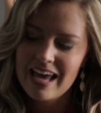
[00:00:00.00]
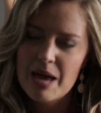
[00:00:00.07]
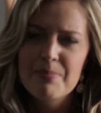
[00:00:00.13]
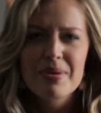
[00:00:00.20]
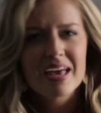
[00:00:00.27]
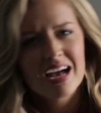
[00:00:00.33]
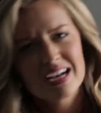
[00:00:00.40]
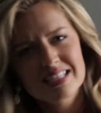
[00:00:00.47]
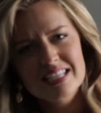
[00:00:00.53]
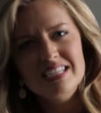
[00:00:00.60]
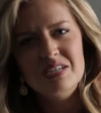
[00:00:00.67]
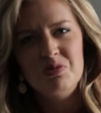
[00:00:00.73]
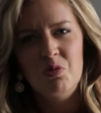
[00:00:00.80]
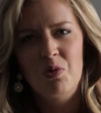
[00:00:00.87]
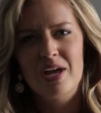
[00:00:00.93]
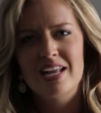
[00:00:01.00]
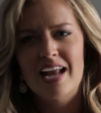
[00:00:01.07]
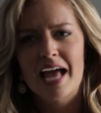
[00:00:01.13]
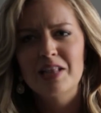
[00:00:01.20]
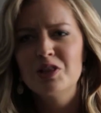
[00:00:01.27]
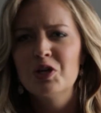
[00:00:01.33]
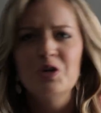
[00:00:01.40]
And because I didn't win,
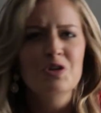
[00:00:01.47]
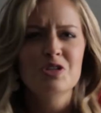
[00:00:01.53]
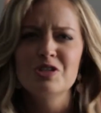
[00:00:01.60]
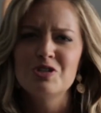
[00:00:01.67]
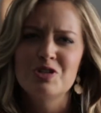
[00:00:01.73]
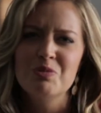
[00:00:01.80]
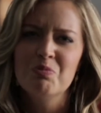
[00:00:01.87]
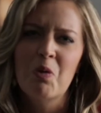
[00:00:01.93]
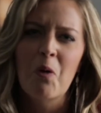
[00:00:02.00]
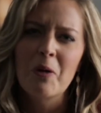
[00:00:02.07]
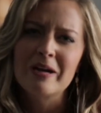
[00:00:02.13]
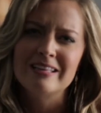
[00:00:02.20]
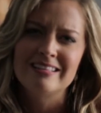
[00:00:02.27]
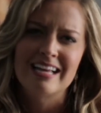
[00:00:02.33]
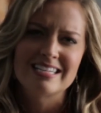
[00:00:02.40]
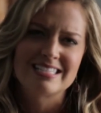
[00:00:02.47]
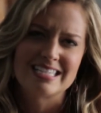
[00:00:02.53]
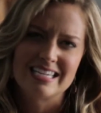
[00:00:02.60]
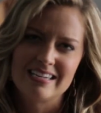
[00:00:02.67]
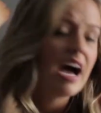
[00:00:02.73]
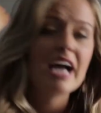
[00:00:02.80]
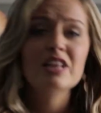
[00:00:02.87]
I learned such an important
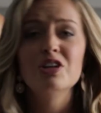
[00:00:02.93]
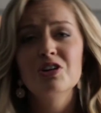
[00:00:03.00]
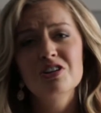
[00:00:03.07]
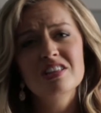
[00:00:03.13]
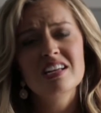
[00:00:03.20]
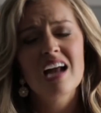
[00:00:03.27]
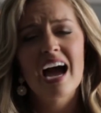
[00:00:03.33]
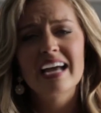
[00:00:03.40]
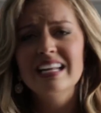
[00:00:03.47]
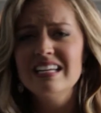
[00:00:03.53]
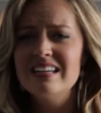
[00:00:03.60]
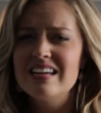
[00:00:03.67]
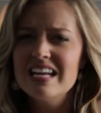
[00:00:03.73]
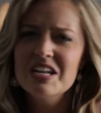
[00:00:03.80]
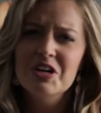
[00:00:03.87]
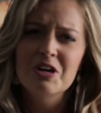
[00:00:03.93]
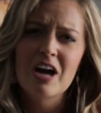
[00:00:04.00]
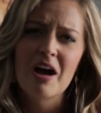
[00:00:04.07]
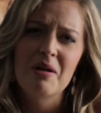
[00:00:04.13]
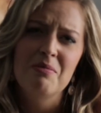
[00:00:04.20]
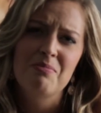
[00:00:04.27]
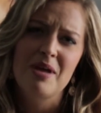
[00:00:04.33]
lesson. I learned that I didn't need a
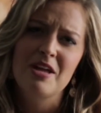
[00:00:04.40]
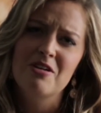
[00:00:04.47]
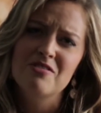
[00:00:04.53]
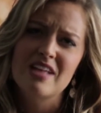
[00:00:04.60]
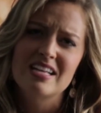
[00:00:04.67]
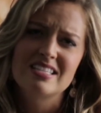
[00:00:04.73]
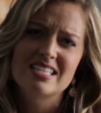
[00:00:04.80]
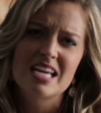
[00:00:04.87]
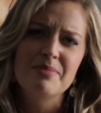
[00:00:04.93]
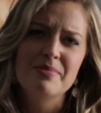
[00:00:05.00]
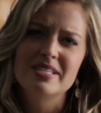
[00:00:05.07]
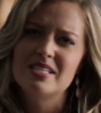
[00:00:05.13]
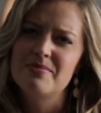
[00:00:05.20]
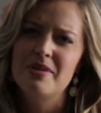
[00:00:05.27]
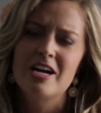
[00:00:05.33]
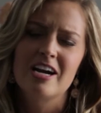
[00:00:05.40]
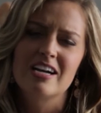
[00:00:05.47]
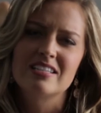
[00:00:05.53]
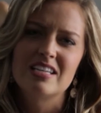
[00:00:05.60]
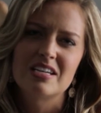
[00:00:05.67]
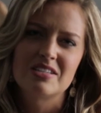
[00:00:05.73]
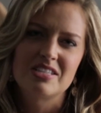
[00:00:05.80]
crown and banner that said Miss
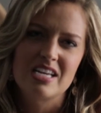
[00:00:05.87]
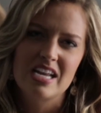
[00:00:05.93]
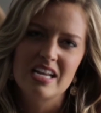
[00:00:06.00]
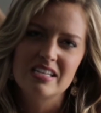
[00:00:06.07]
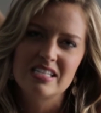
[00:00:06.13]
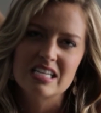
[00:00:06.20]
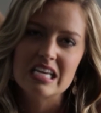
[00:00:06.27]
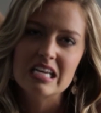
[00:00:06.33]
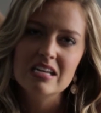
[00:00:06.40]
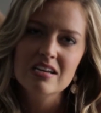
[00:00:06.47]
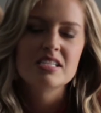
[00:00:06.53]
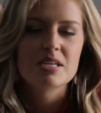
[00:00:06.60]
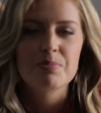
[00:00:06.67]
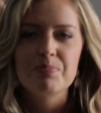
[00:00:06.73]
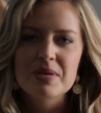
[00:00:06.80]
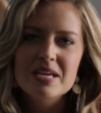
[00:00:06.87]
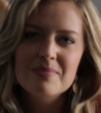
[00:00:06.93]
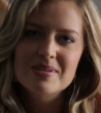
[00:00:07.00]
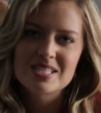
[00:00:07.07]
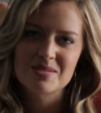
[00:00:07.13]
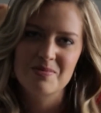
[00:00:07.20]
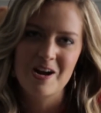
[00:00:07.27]
America's Outstanding Teen to be
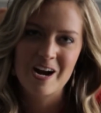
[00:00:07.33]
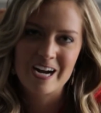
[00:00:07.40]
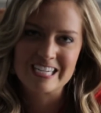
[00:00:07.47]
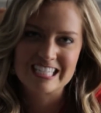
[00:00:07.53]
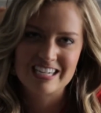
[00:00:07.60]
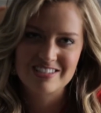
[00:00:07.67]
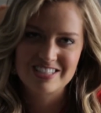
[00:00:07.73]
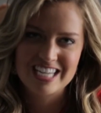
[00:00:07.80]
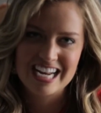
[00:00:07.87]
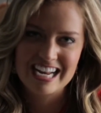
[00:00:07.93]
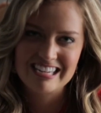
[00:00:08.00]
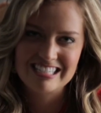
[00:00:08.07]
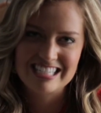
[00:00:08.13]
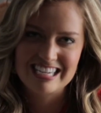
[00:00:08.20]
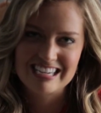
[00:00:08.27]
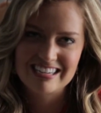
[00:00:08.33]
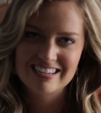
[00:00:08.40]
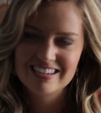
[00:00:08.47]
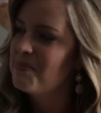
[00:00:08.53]
Miss America's Outstanding Teen.